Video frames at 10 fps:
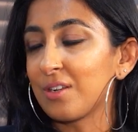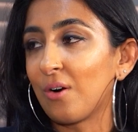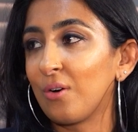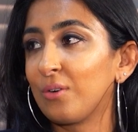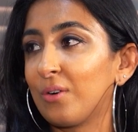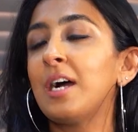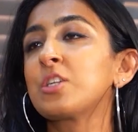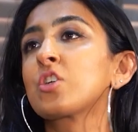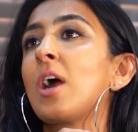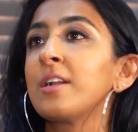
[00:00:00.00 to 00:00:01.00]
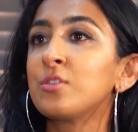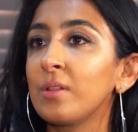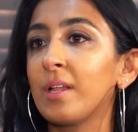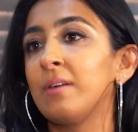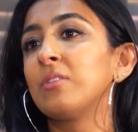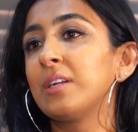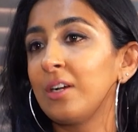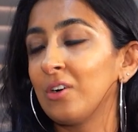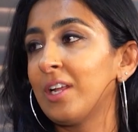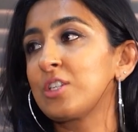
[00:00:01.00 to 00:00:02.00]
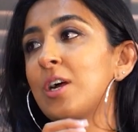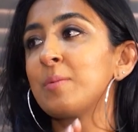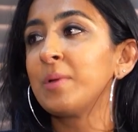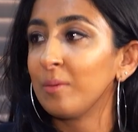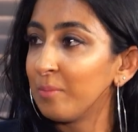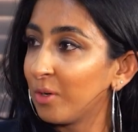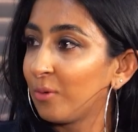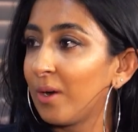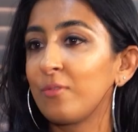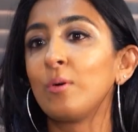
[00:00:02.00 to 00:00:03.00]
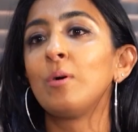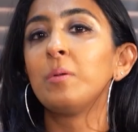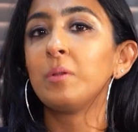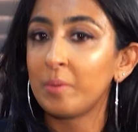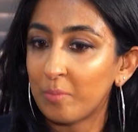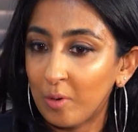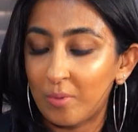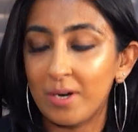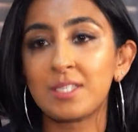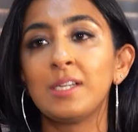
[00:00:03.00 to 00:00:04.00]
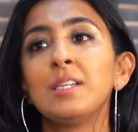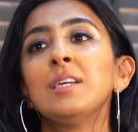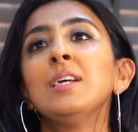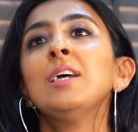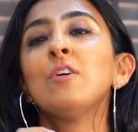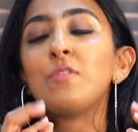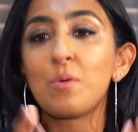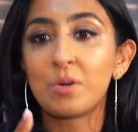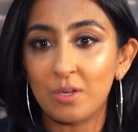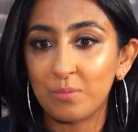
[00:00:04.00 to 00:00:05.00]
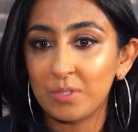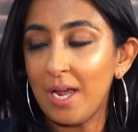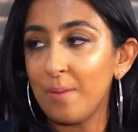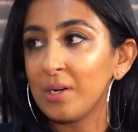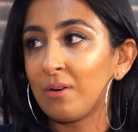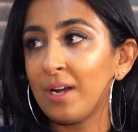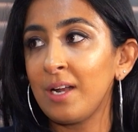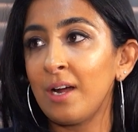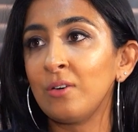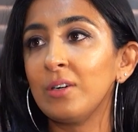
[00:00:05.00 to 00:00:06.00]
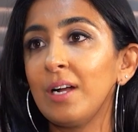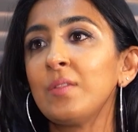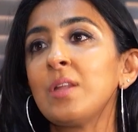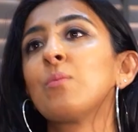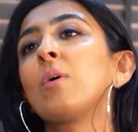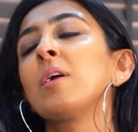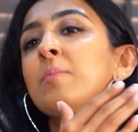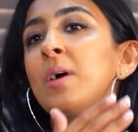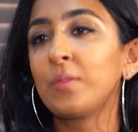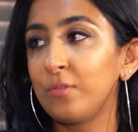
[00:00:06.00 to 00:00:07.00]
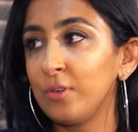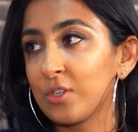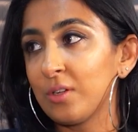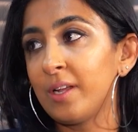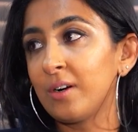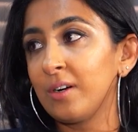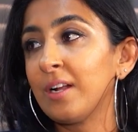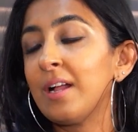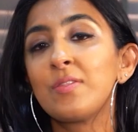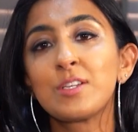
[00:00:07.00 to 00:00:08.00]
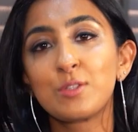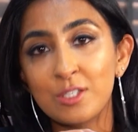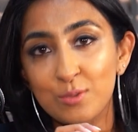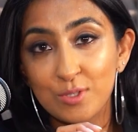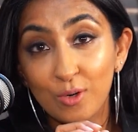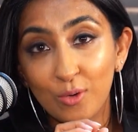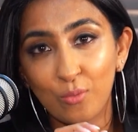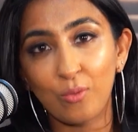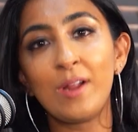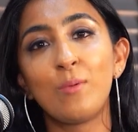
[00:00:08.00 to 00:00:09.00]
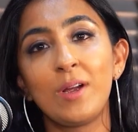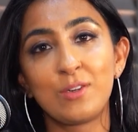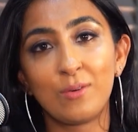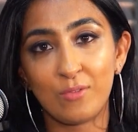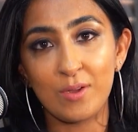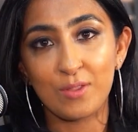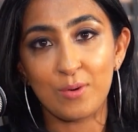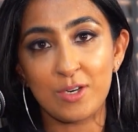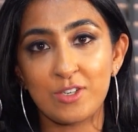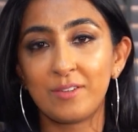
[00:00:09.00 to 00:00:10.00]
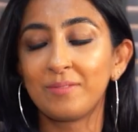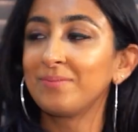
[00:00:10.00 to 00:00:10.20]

So I try to do that every year, like try to be a little bit more grateful, a little bit more present, focus on what's happening right now, and then worry about the future later. This was a great way to avoid the question.